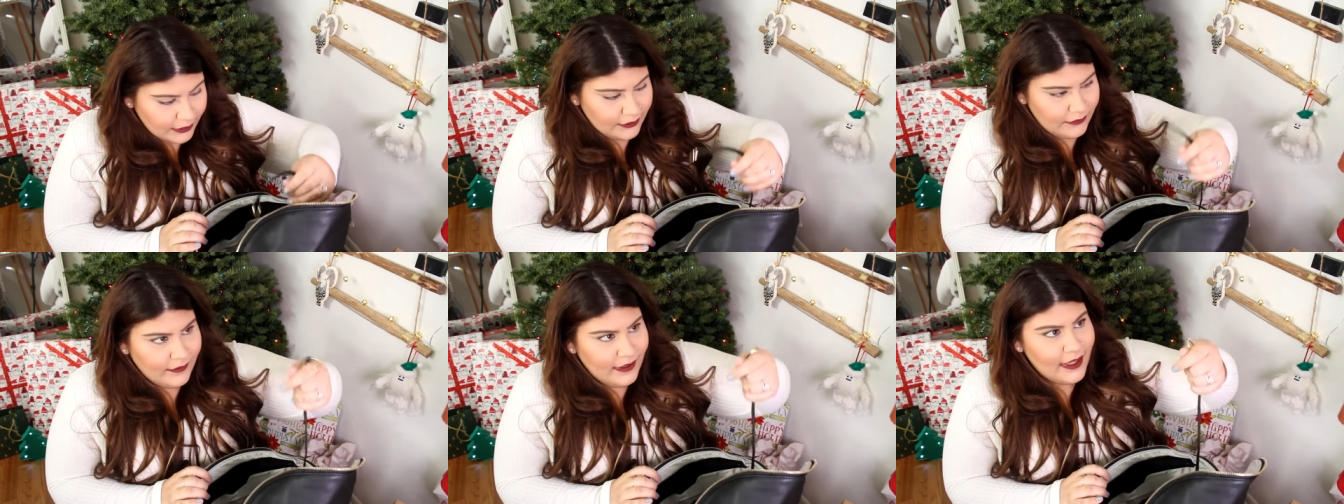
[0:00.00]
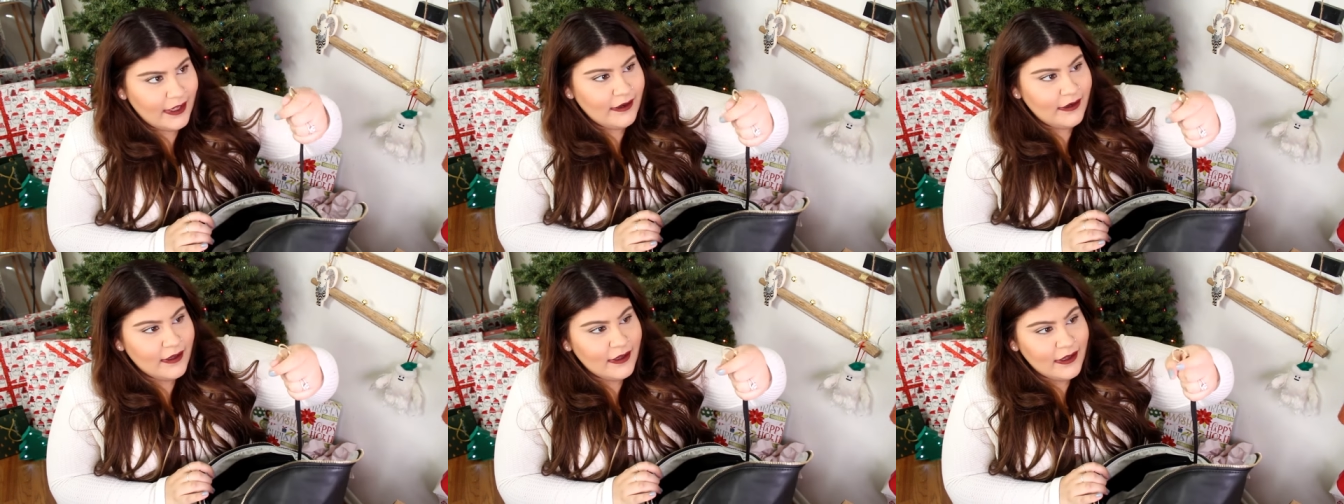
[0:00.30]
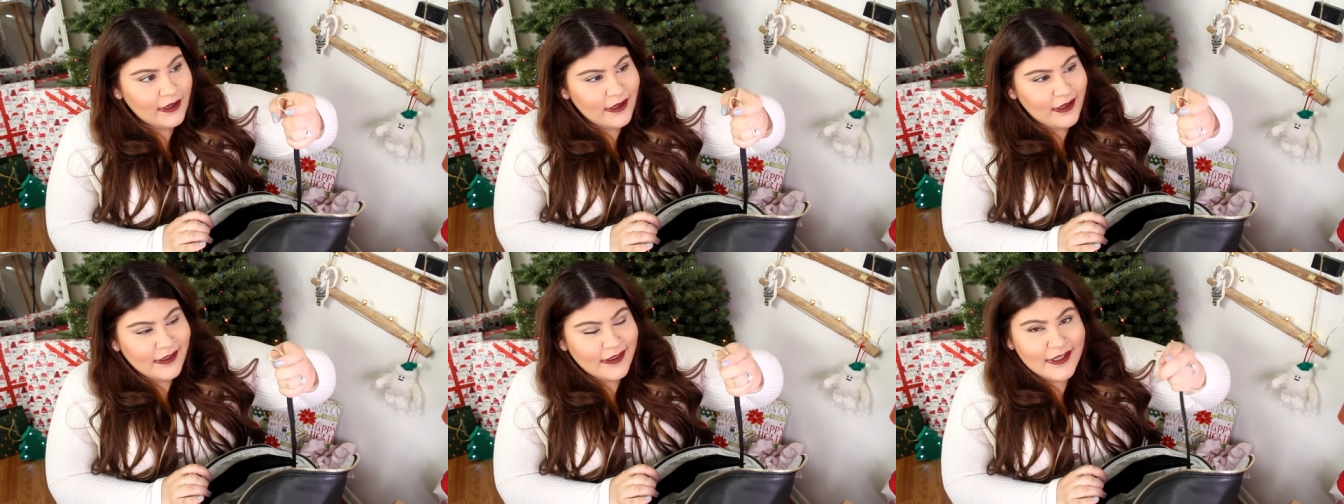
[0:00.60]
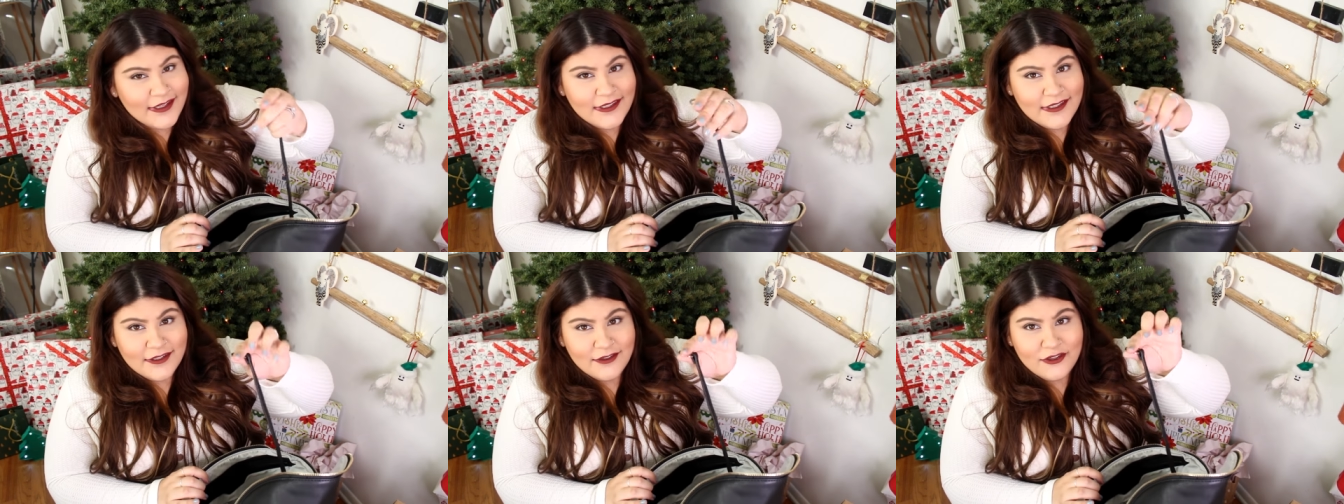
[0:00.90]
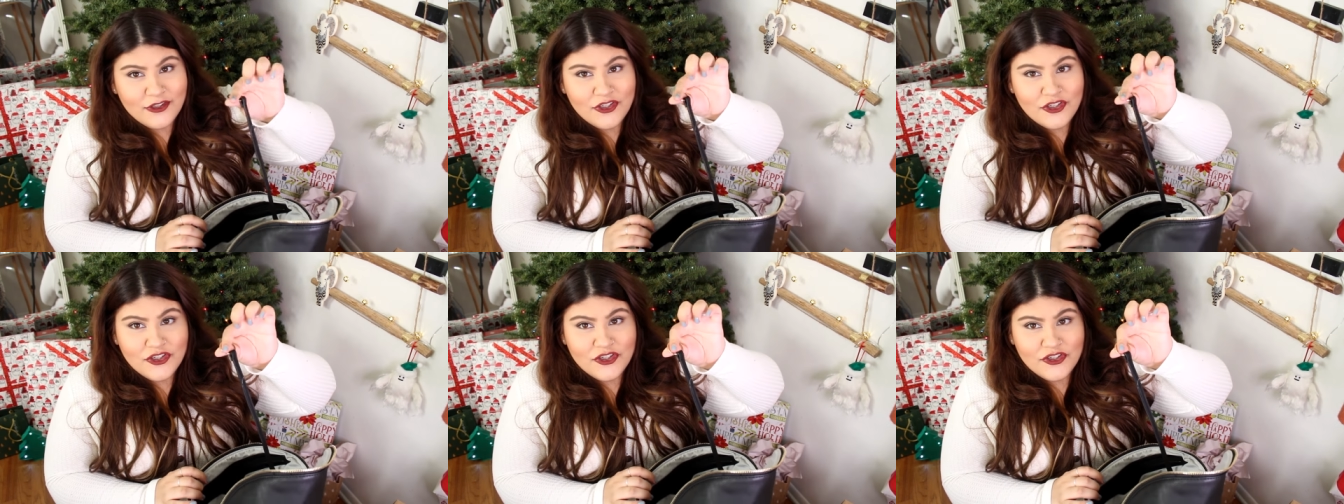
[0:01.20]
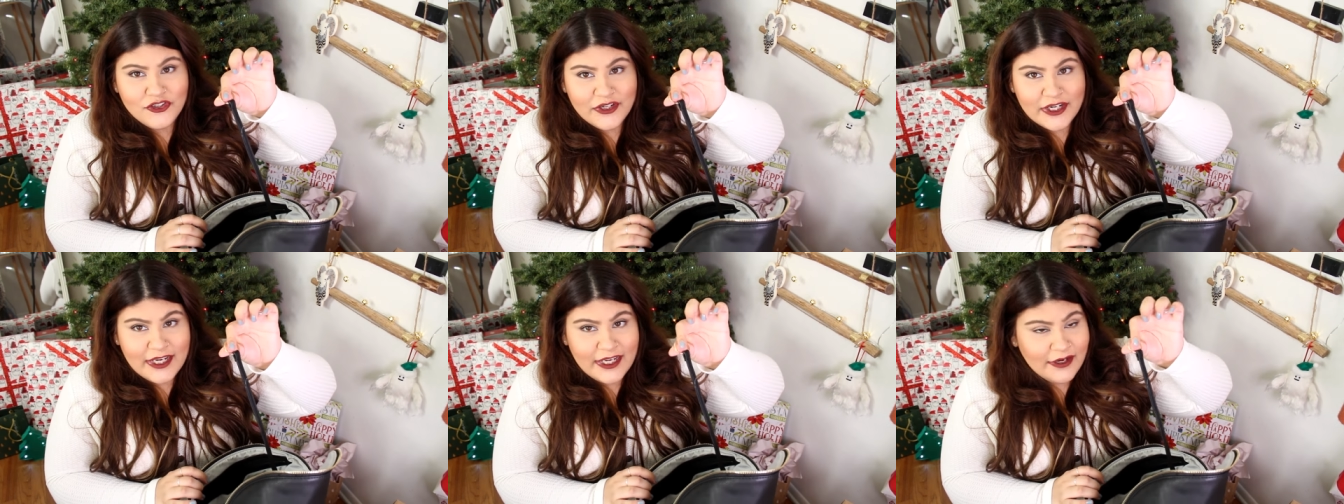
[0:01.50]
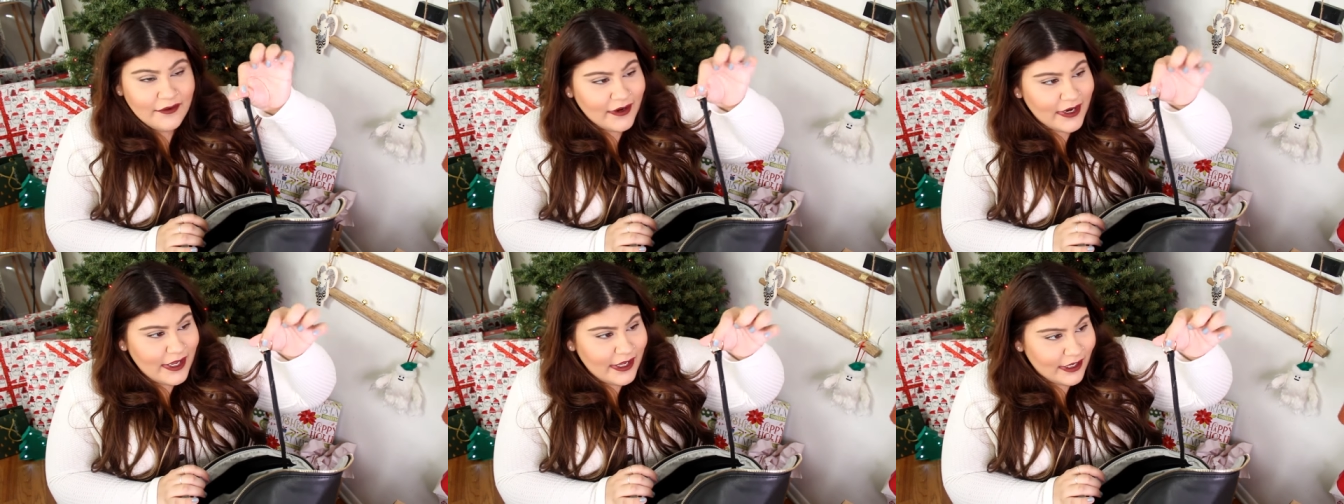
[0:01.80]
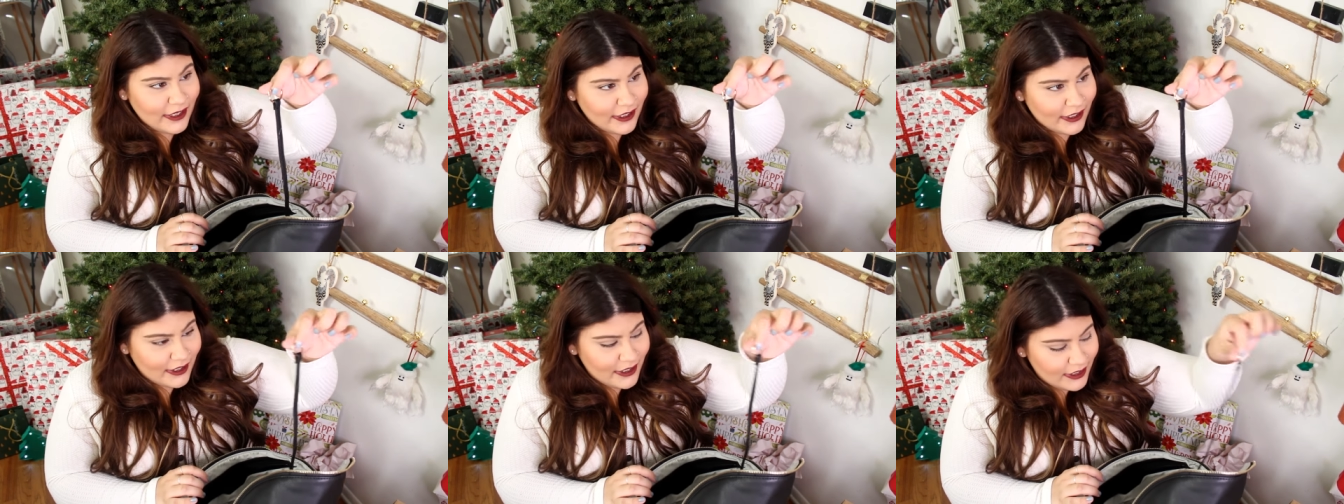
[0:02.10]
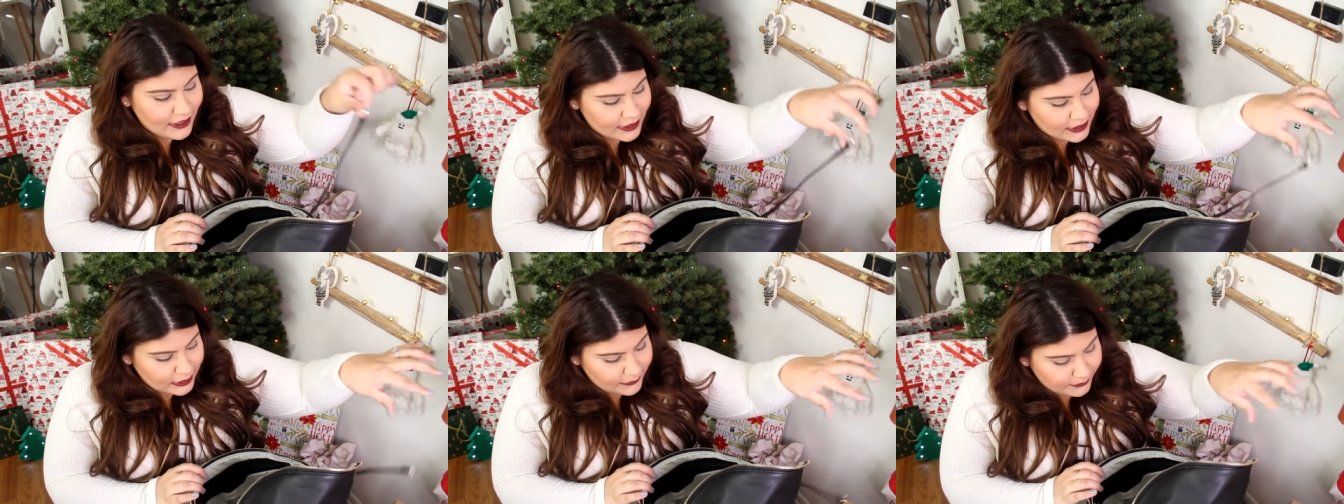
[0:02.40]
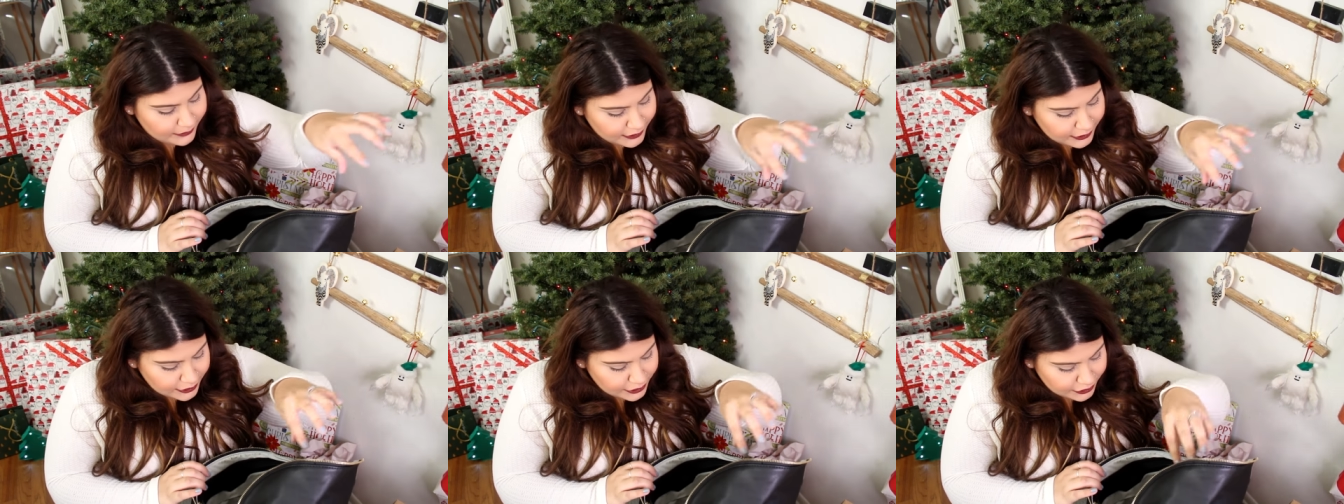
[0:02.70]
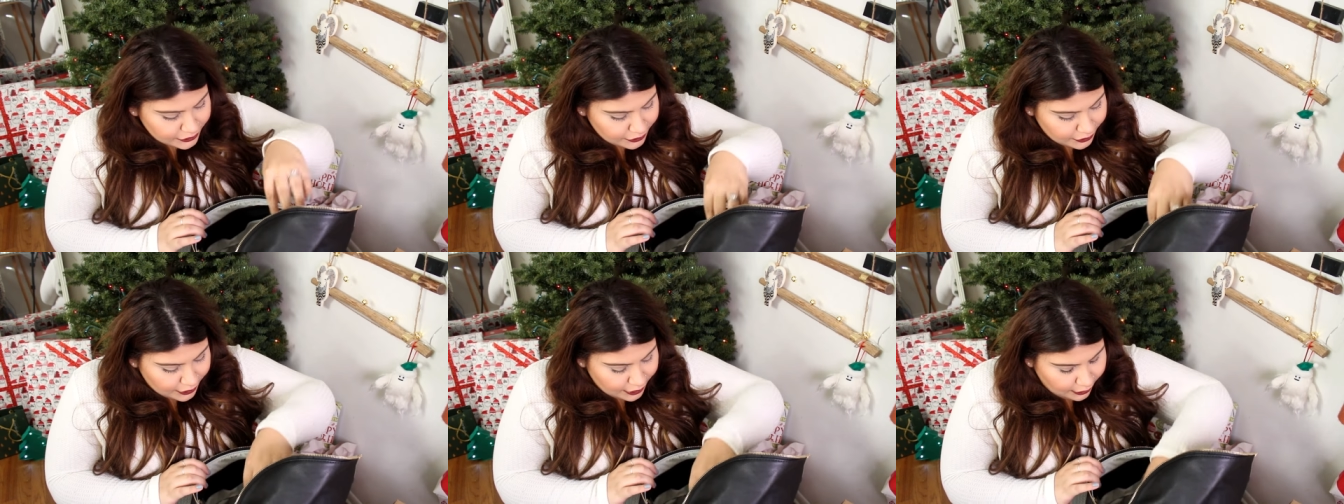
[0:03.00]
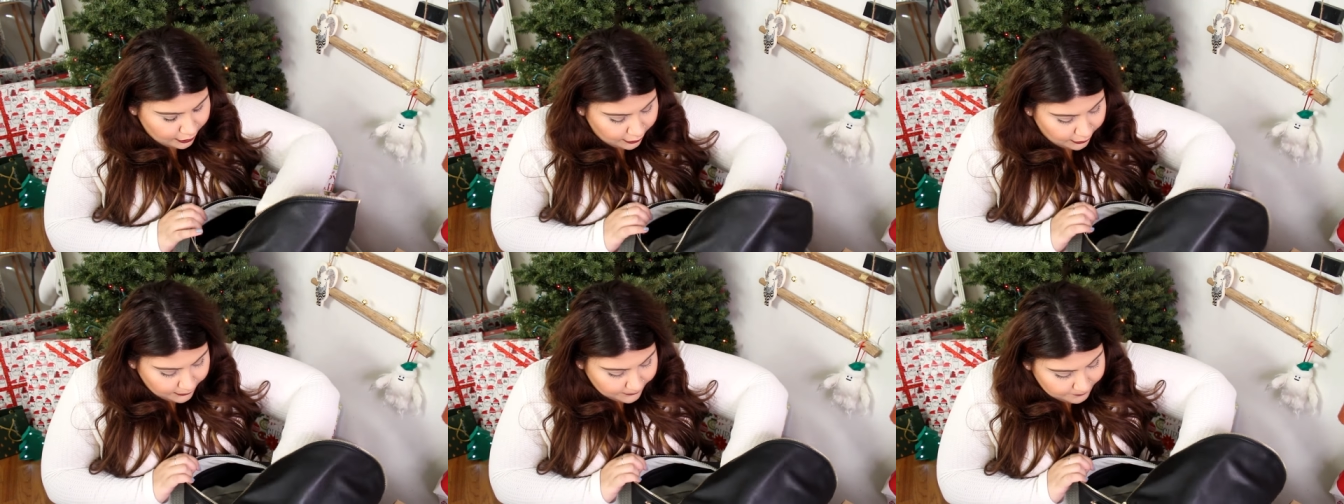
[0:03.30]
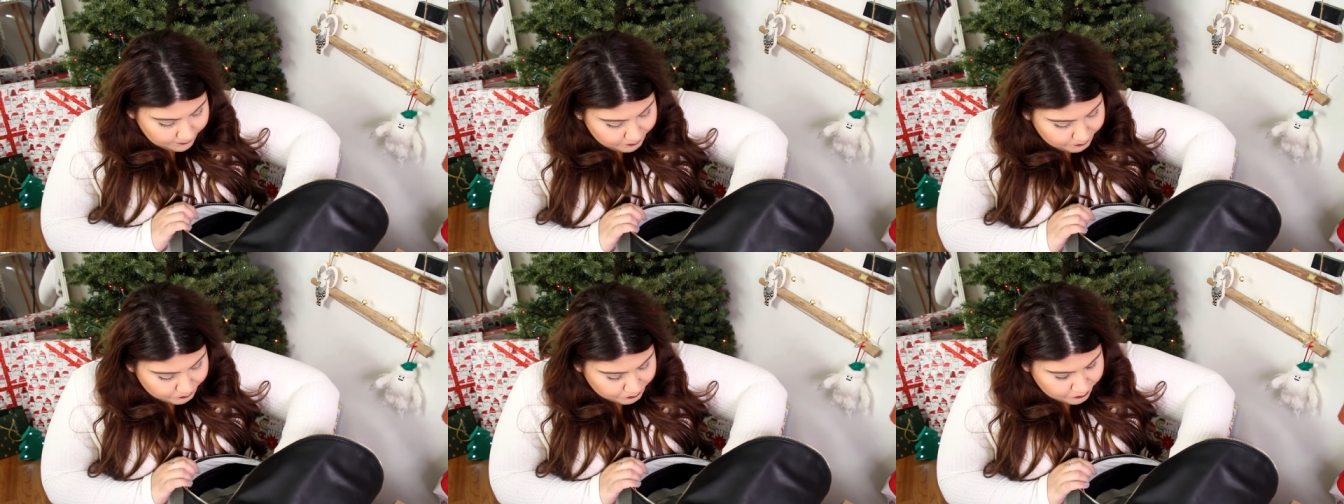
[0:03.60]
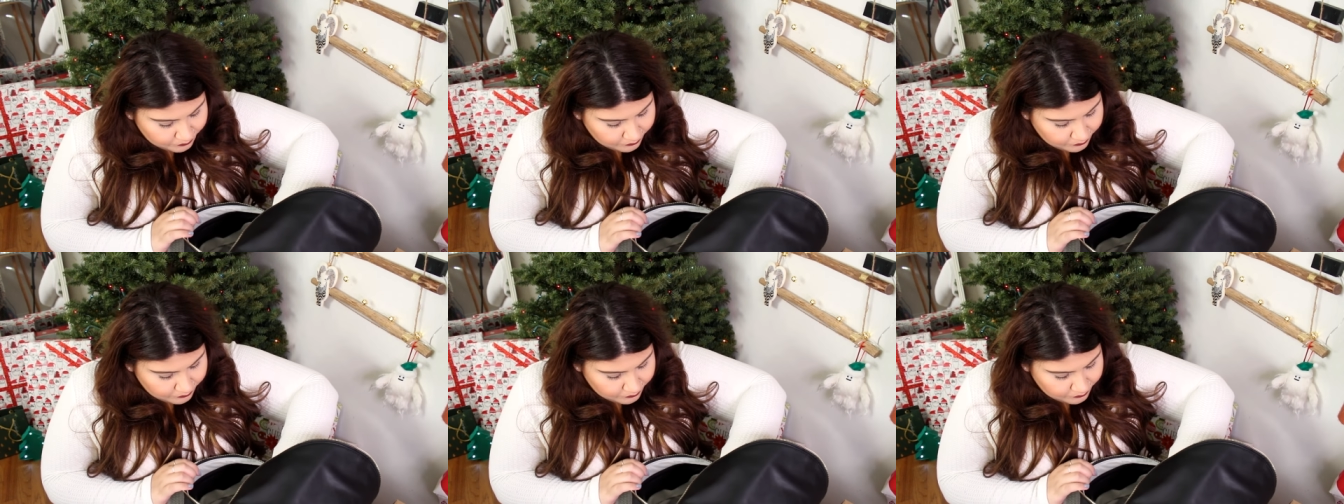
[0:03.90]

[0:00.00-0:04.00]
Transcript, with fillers: You get this little string right here to put your um,